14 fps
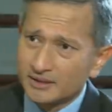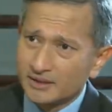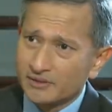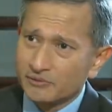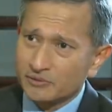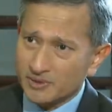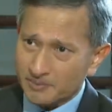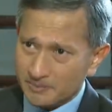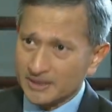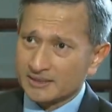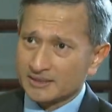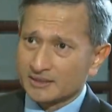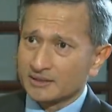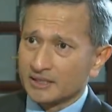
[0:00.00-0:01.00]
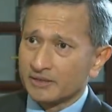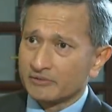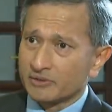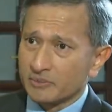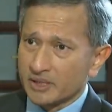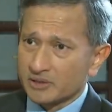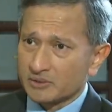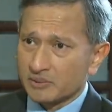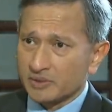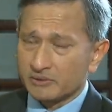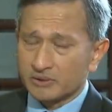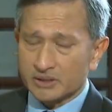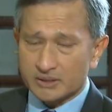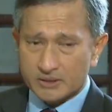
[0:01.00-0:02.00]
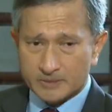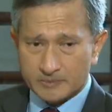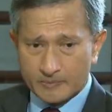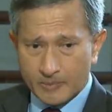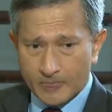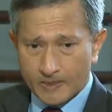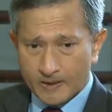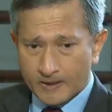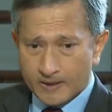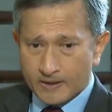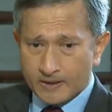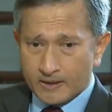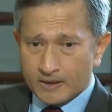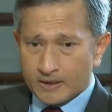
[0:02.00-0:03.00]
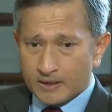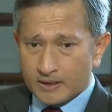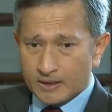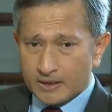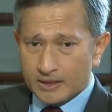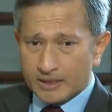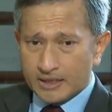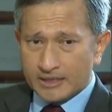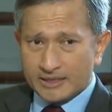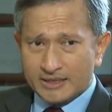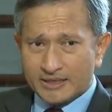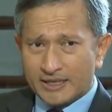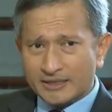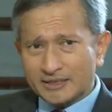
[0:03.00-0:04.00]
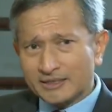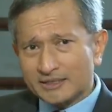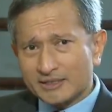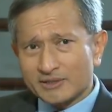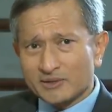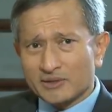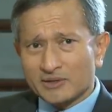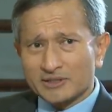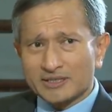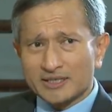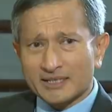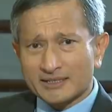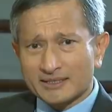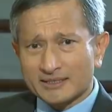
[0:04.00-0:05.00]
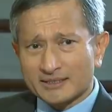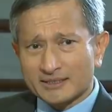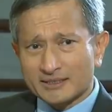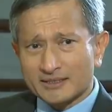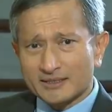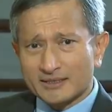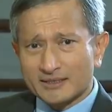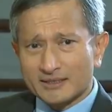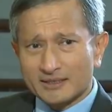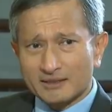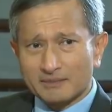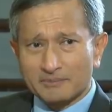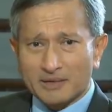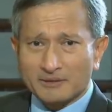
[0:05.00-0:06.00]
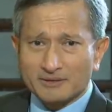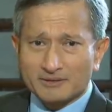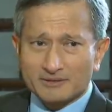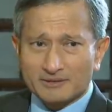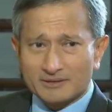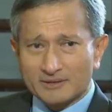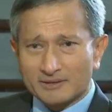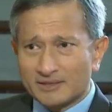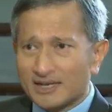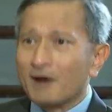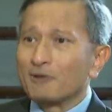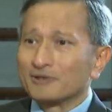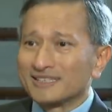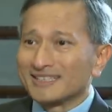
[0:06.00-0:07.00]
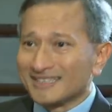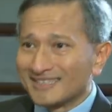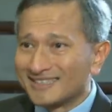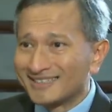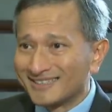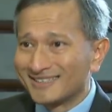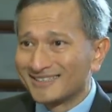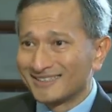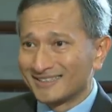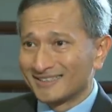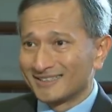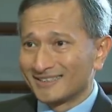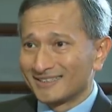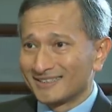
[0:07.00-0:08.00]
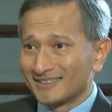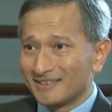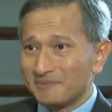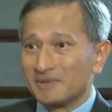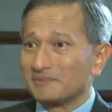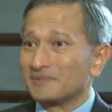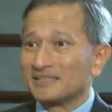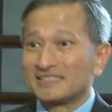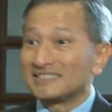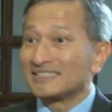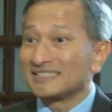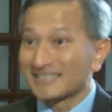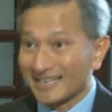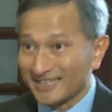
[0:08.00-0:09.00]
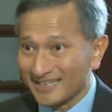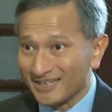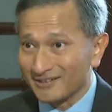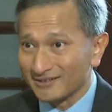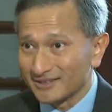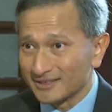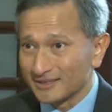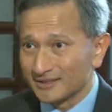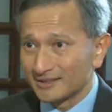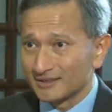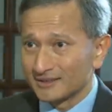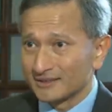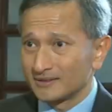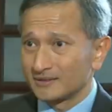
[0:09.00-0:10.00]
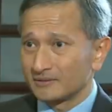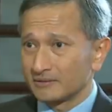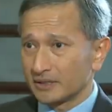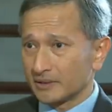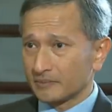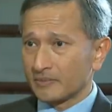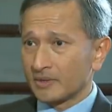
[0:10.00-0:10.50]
give you a personal take from my experience. An election is not just about counting. I mean, machines can count. Right?